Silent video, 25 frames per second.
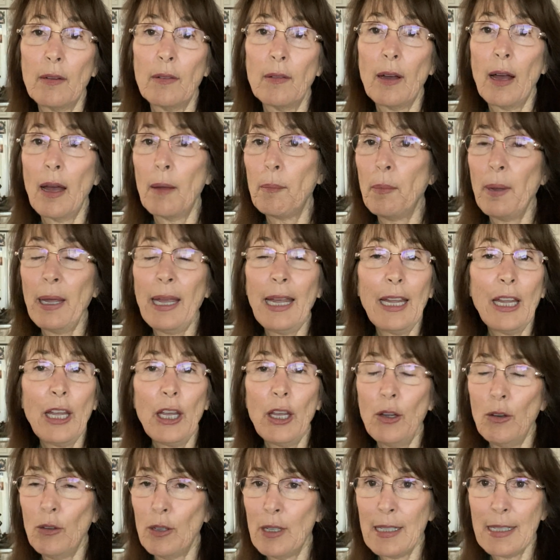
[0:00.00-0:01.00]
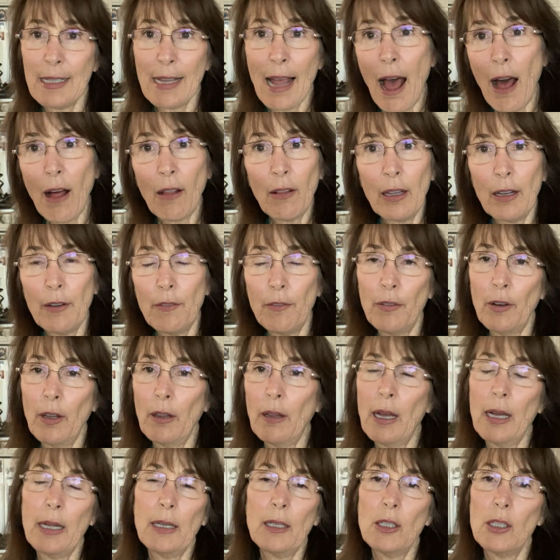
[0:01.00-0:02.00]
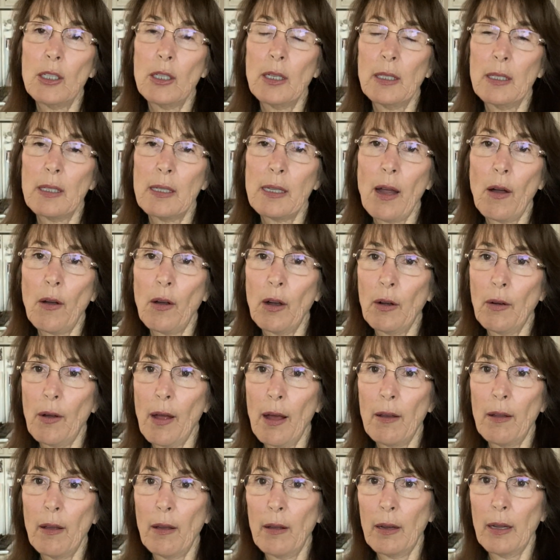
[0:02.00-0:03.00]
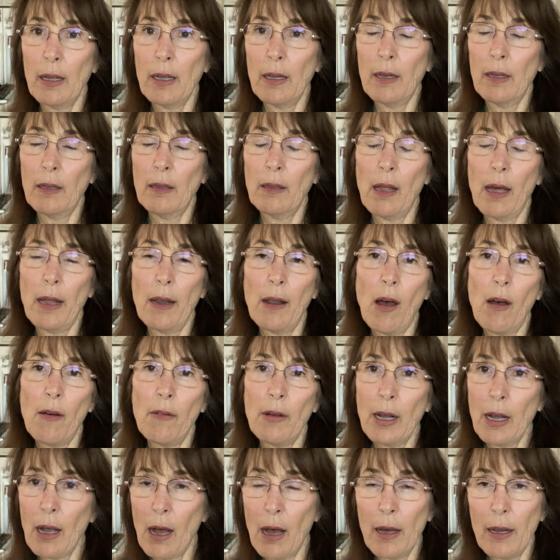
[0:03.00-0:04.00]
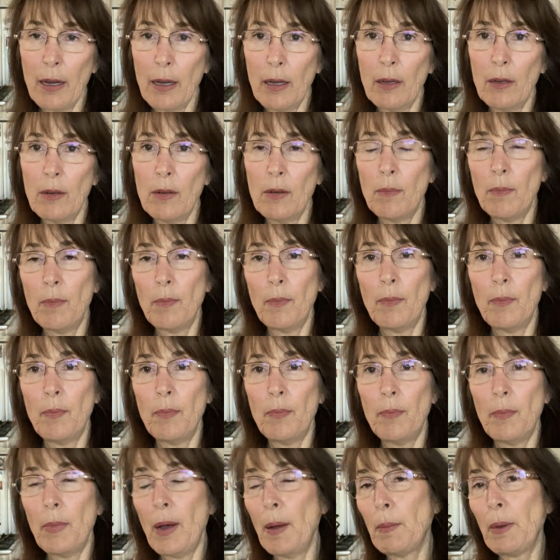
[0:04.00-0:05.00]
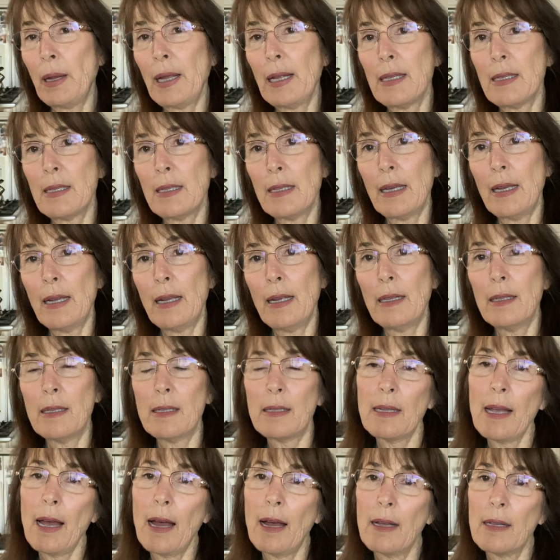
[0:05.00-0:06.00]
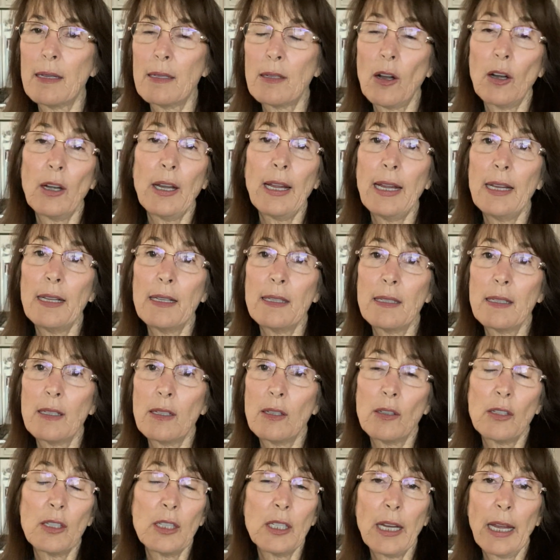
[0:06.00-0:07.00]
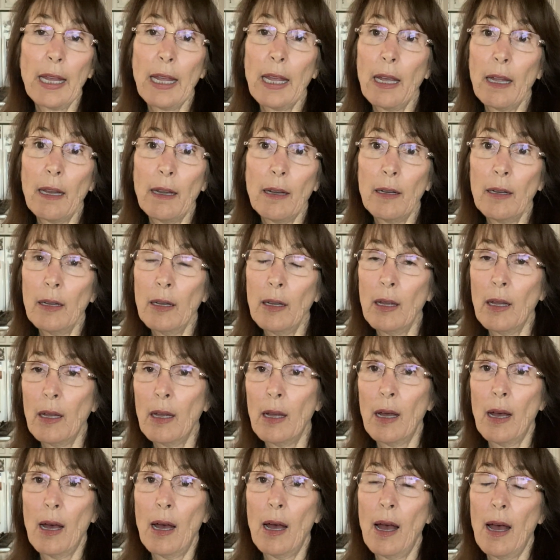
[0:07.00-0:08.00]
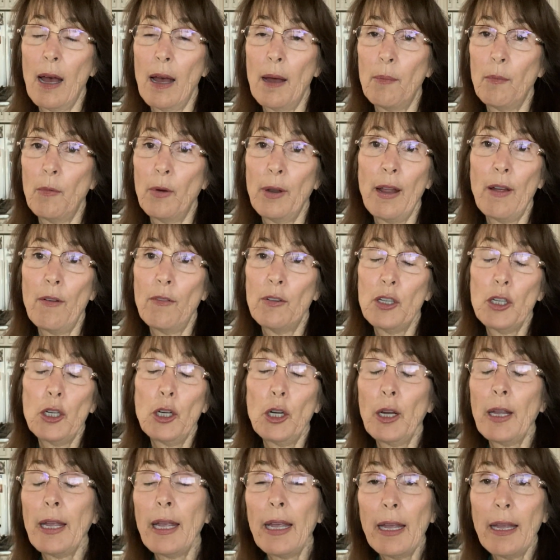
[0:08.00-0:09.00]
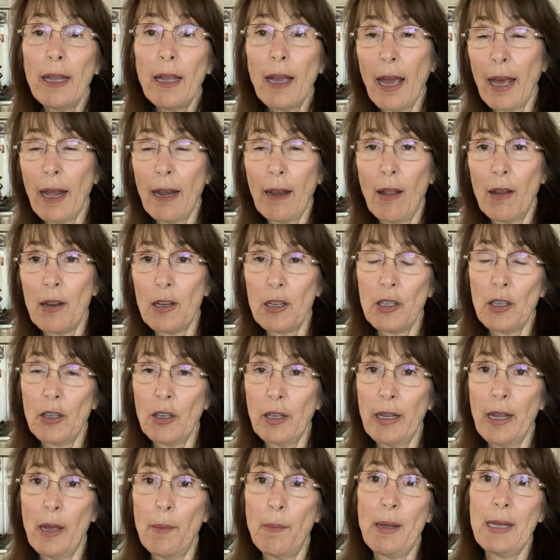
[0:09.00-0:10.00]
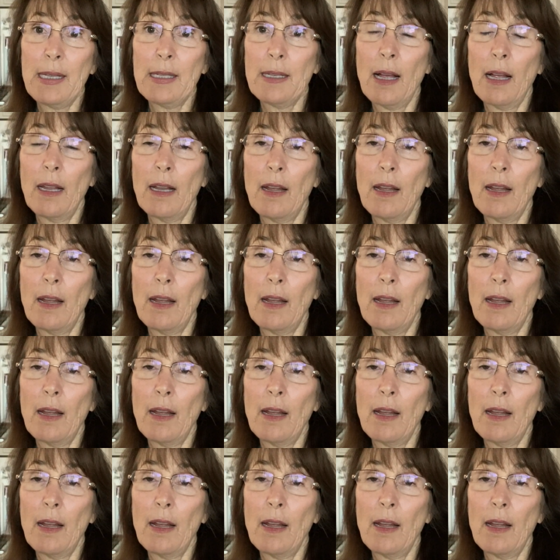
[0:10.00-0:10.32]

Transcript: a big huge salad for lunch sauerkraut on it a lot of avocado pumpkin seeds sardines chicken um, whatever, turkey. I had a lot of turkey on my salad